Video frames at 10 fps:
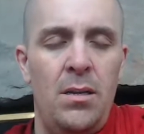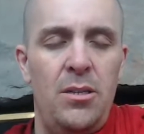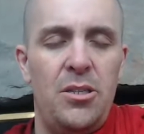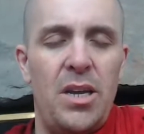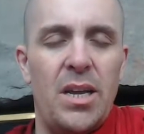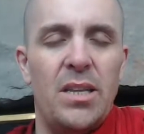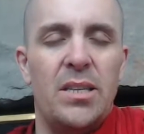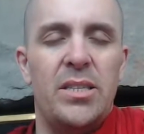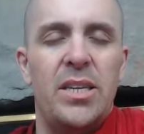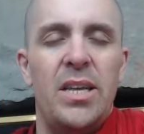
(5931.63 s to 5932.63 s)
checking
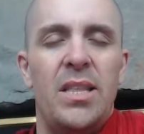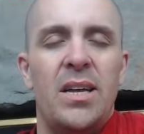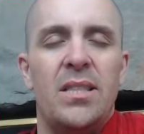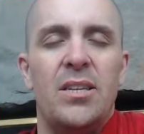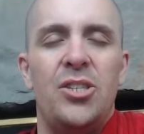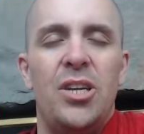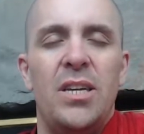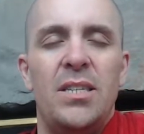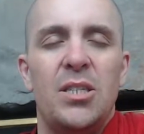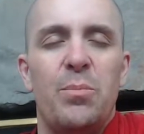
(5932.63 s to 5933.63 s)
to see that the
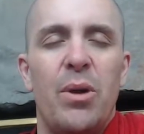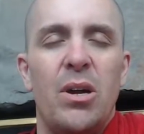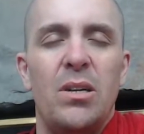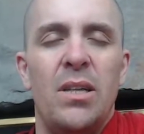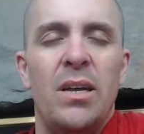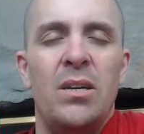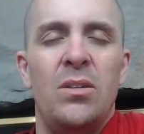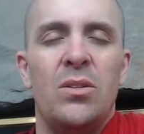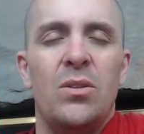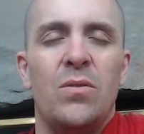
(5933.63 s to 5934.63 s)
chin is
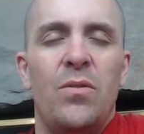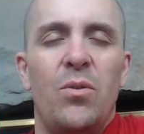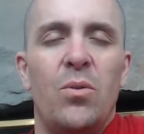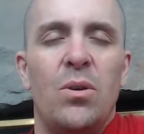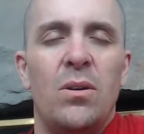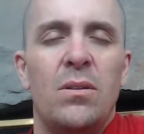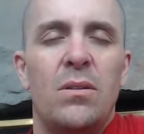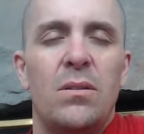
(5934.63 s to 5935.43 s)
parallel to the floor.